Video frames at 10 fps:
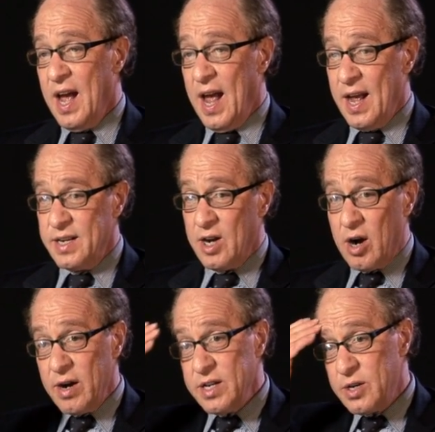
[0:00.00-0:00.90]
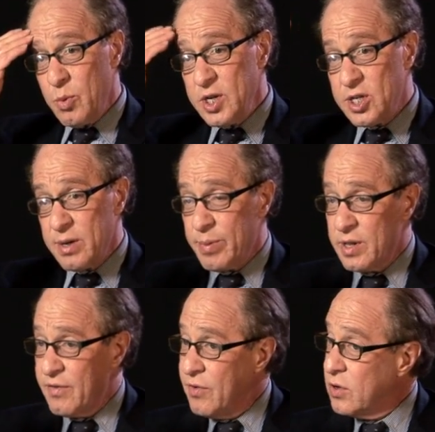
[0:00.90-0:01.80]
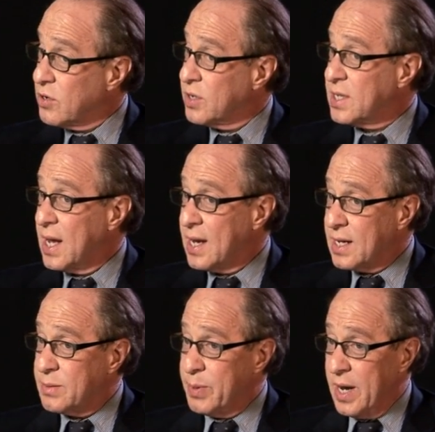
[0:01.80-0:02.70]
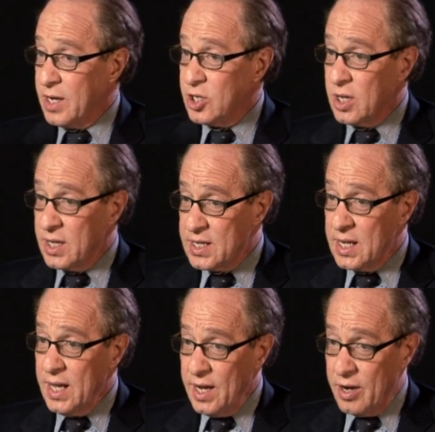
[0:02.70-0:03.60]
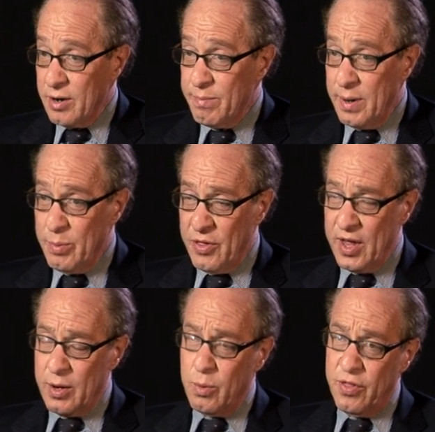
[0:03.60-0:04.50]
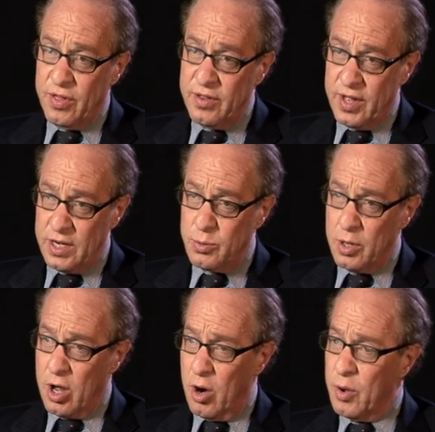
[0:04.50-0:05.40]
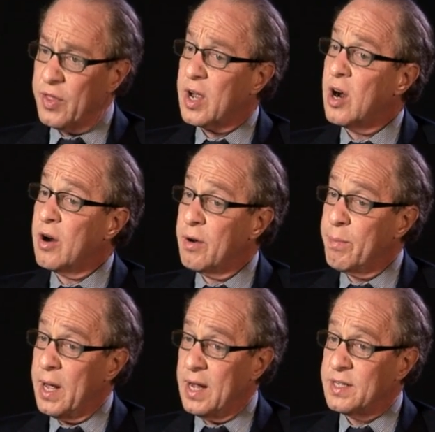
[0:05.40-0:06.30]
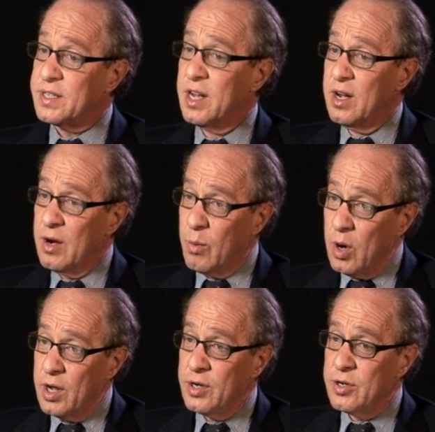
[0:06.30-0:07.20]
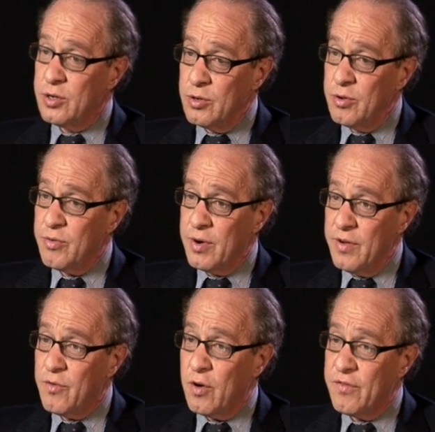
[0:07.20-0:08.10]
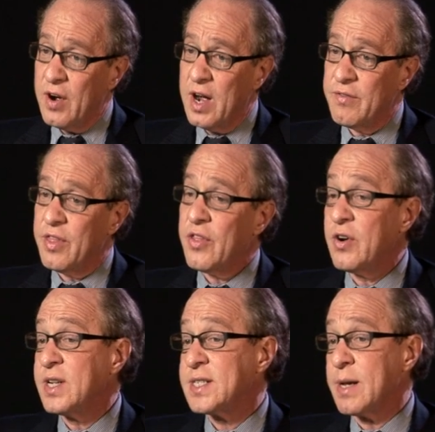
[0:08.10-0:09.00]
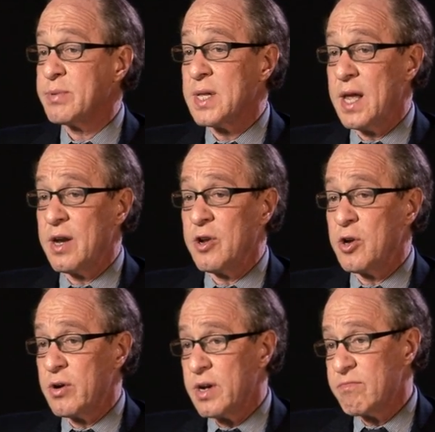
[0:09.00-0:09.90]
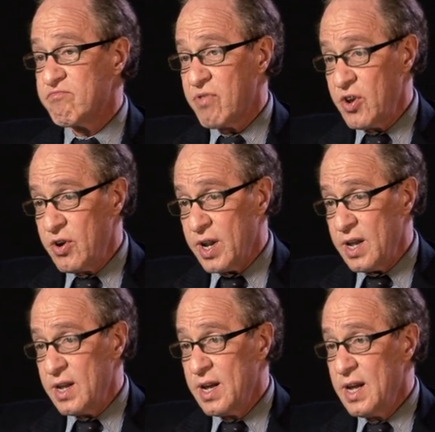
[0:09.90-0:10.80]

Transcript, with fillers: And our intuition about the future is not exponential, it's linear. People think we'll, things will go at the current pace one, two, three, four, five, and 30 steps later, you're at 30.